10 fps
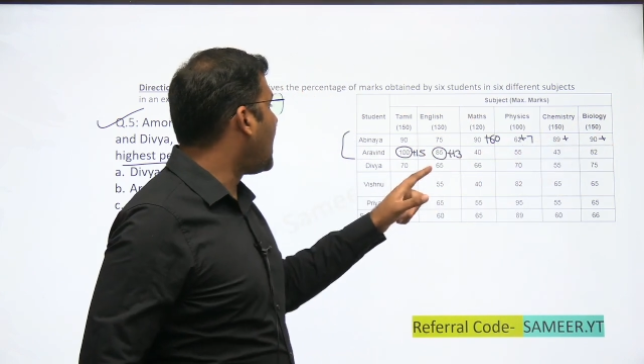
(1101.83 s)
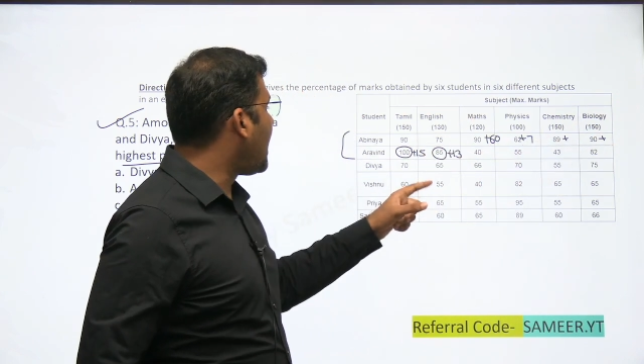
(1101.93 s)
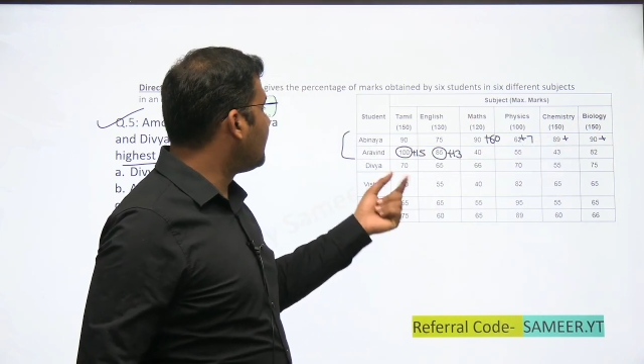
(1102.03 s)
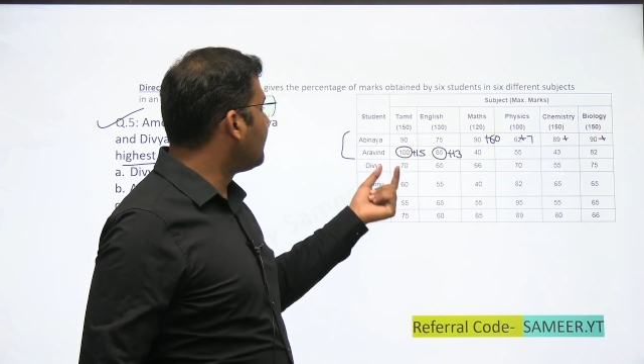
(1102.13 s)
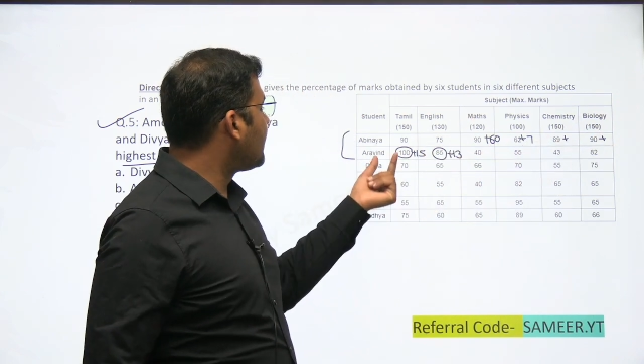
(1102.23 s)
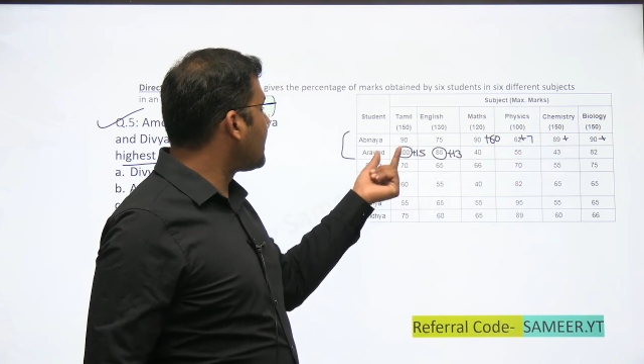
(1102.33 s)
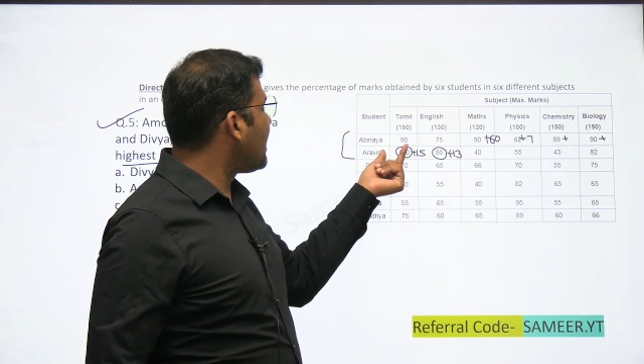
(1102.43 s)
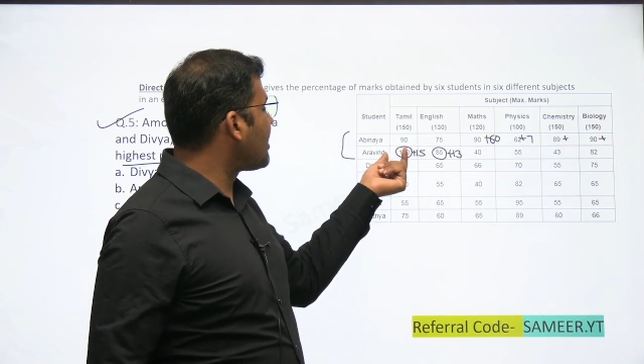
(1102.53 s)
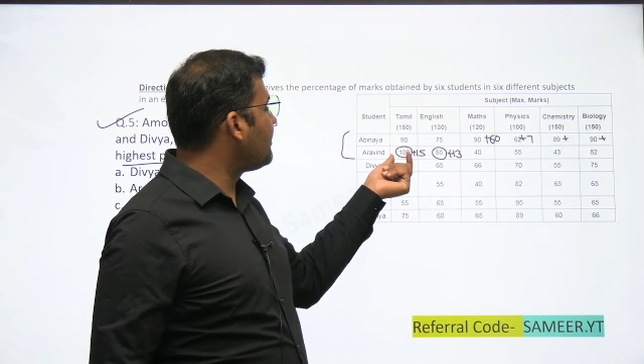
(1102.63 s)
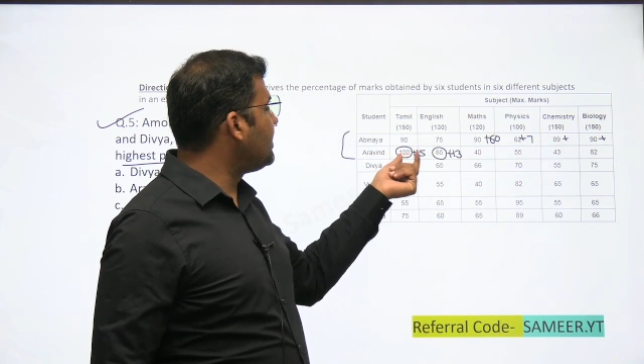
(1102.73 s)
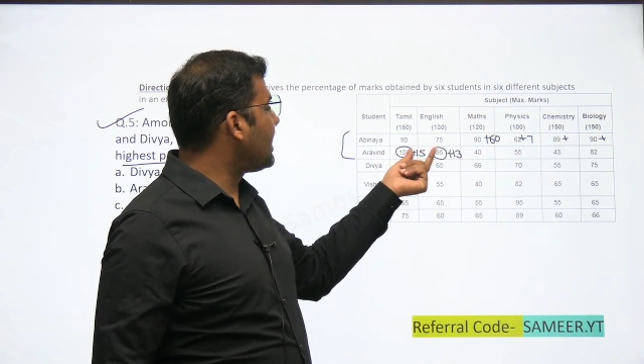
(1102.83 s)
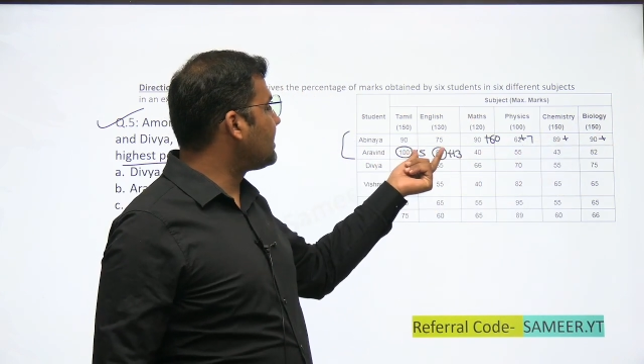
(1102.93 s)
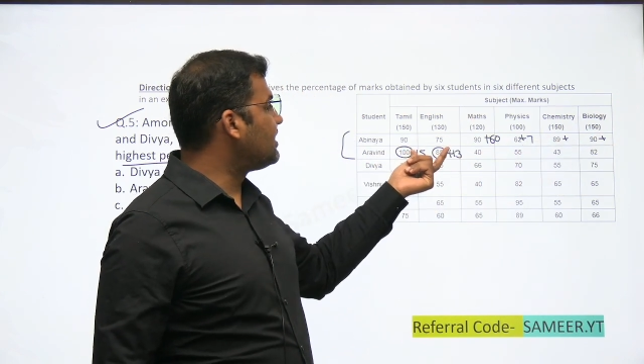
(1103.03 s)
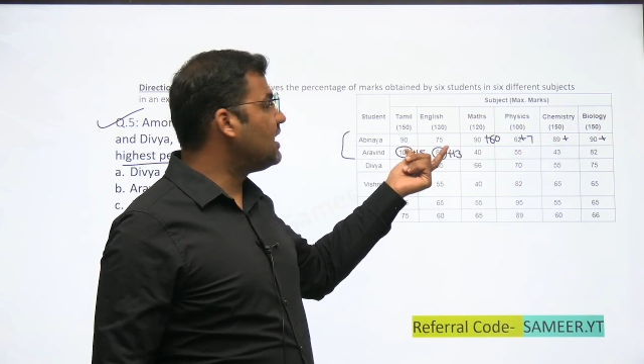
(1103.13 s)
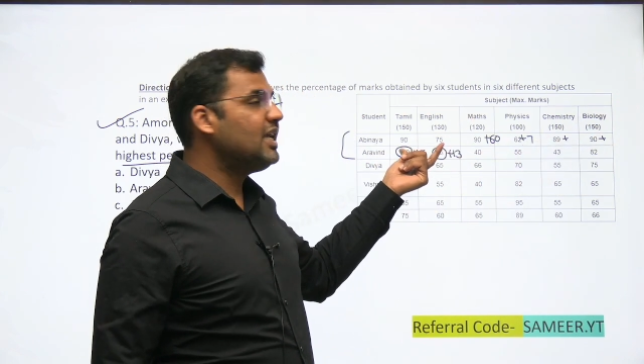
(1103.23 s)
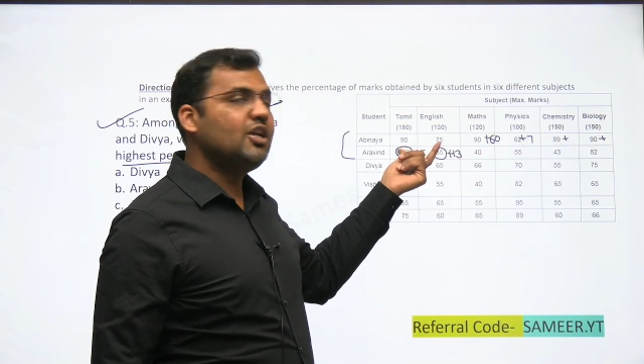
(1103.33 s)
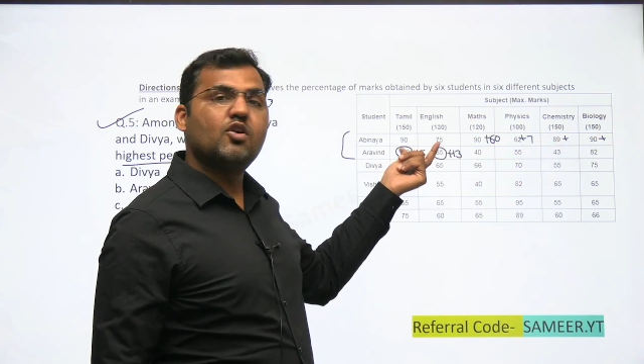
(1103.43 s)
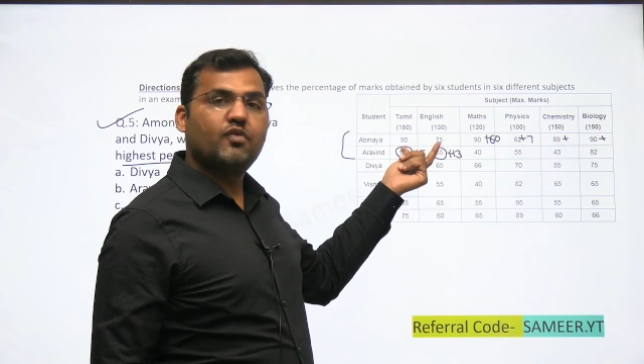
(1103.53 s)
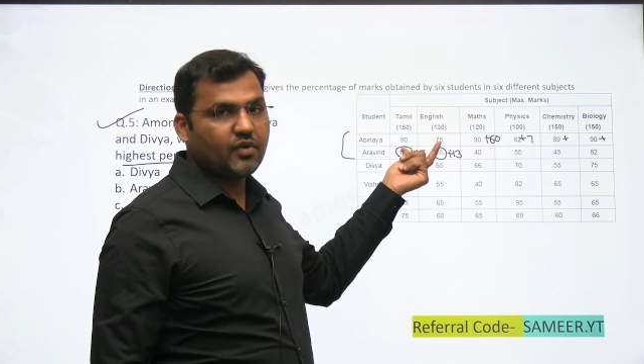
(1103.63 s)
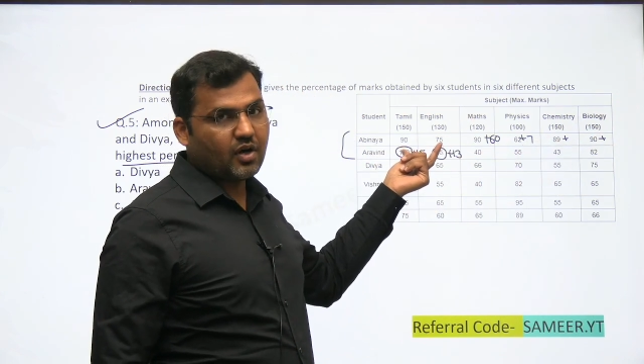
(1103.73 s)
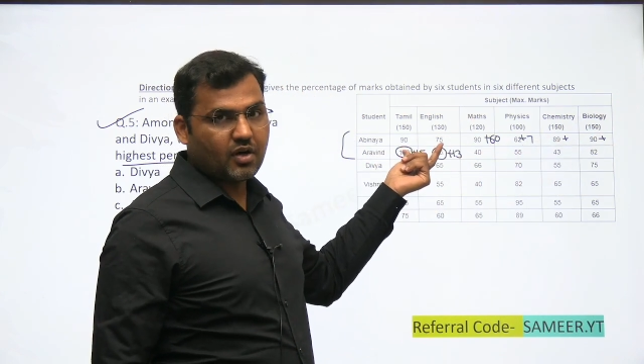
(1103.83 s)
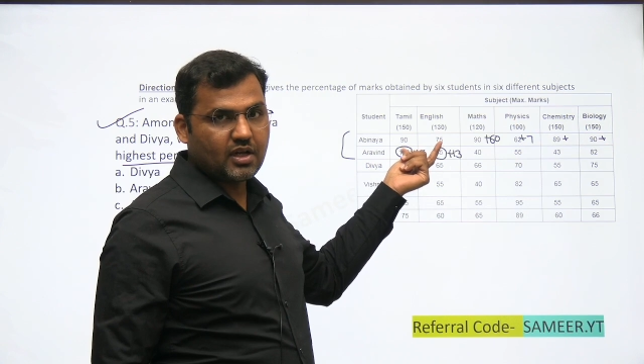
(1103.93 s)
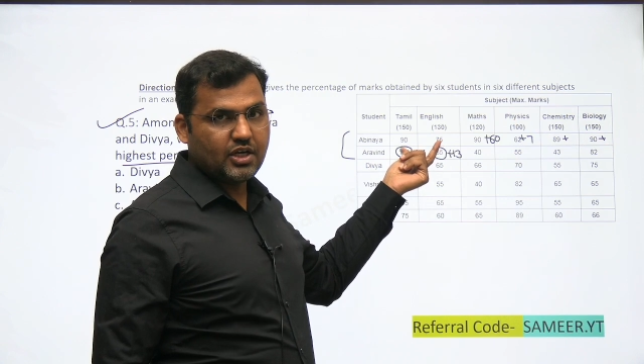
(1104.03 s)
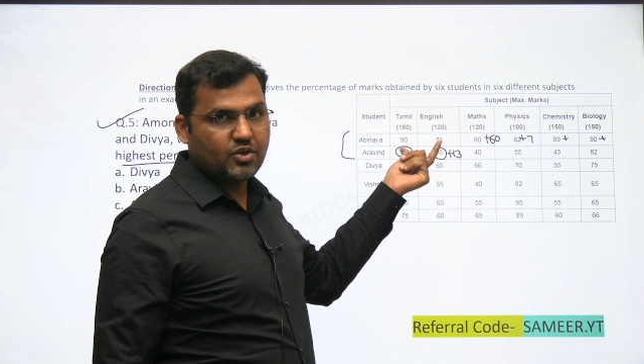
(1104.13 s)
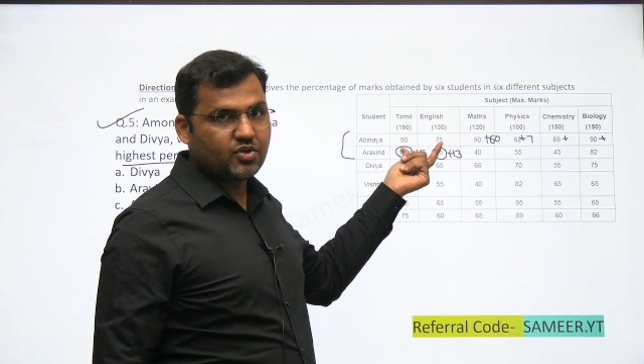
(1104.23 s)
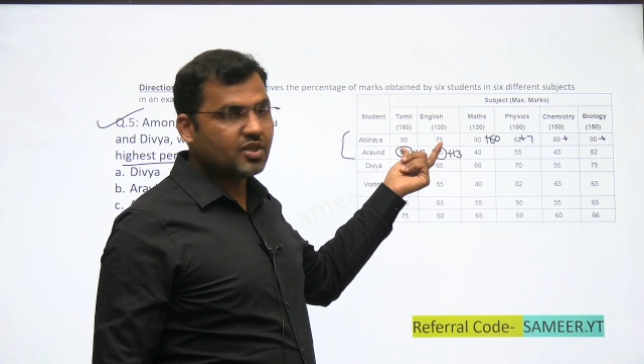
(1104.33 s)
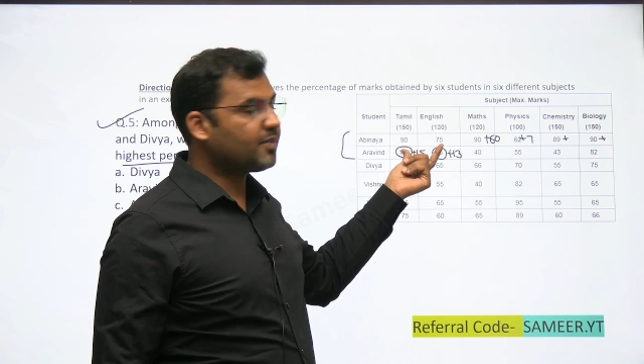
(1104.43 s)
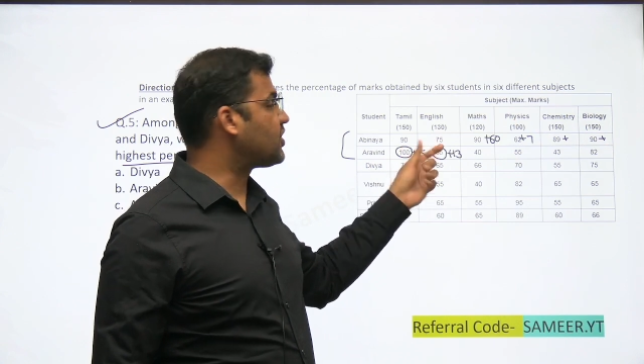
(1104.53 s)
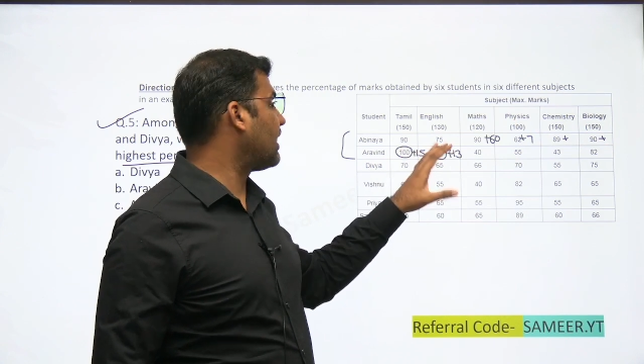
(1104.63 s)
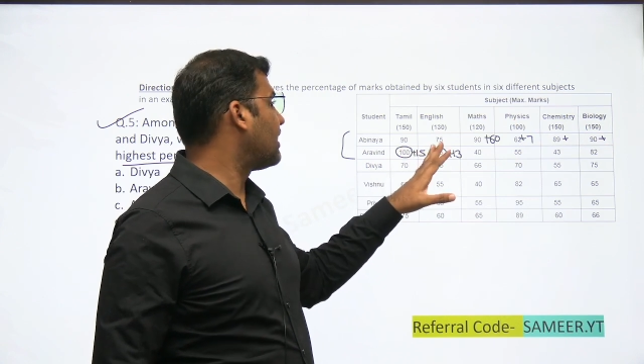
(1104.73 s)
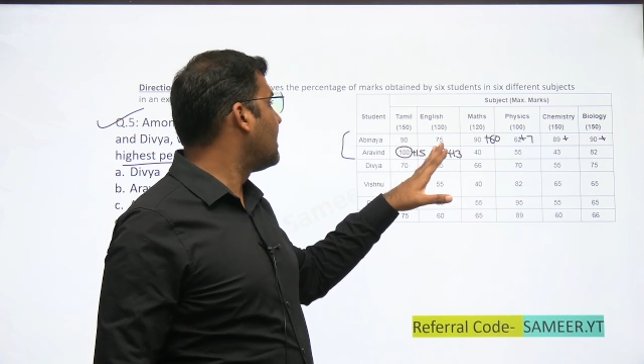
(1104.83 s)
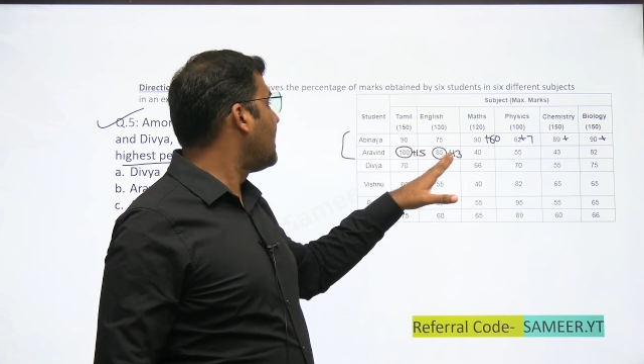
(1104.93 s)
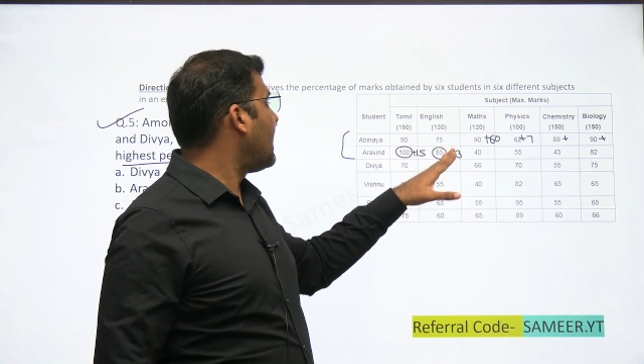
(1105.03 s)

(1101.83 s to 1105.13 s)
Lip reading: however Arvind has lead of only 2 subjects,